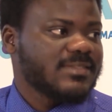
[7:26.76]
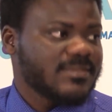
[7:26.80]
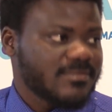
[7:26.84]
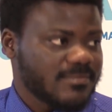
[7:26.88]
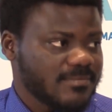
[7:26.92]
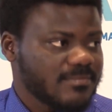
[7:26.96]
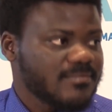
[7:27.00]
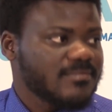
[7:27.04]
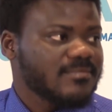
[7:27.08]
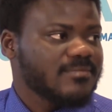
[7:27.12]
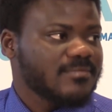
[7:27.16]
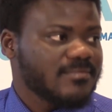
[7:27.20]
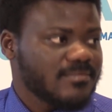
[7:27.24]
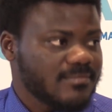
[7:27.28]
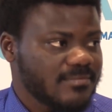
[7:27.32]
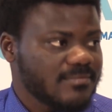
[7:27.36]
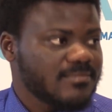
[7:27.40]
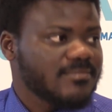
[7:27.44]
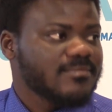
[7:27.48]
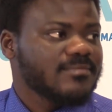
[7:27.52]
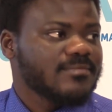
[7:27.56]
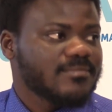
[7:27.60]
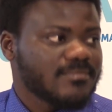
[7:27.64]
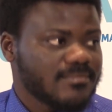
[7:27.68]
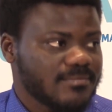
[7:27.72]
It's an
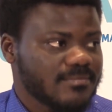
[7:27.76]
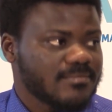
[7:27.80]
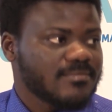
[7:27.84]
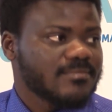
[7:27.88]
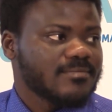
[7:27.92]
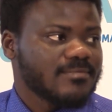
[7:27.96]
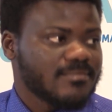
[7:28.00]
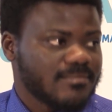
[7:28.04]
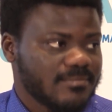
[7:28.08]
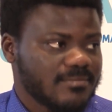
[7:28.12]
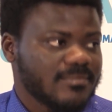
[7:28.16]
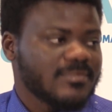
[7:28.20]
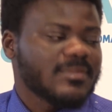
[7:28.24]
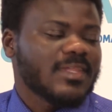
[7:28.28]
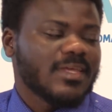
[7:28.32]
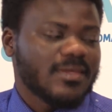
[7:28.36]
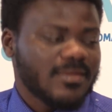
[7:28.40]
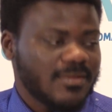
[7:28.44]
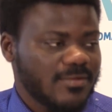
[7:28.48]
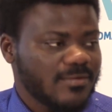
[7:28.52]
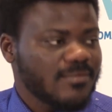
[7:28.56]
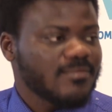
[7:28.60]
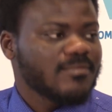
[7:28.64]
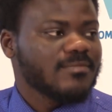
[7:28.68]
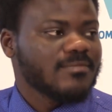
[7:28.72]
amazing idea.
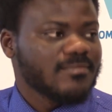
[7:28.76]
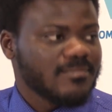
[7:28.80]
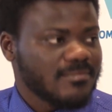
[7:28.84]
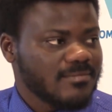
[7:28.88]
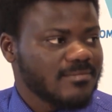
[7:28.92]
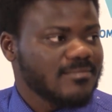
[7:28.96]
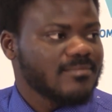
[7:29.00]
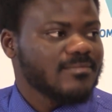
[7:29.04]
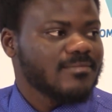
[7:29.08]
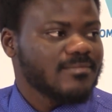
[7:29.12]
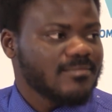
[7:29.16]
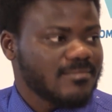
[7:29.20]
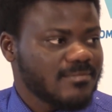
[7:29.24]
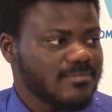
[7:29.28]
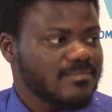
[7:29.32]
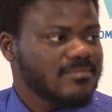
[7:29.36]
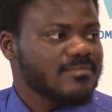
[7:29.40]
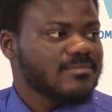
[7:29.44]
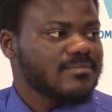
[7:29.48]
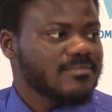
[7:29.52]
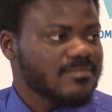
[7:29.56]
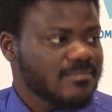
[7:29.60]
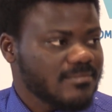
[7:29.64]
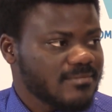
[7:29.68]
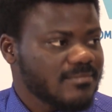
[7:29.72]
And you will be
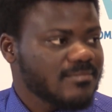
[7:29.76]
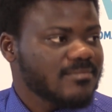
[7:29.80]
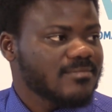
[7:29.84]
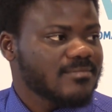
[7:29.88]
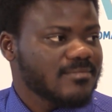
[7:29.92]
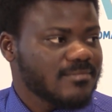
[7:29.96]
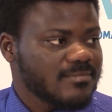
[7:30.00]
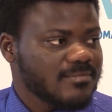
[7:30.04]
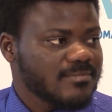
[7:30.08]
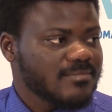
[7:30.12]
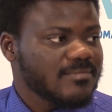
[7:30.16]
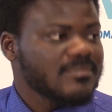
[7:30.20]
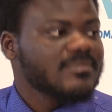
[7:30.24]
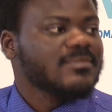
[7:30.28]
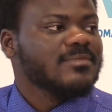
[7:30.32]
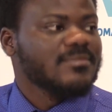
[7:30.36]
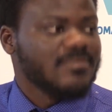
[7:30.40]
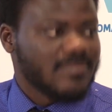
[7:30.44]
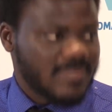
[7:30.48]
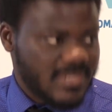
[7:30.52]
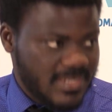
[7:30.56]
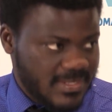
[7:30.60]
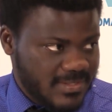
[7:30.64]
speaking today, so yes.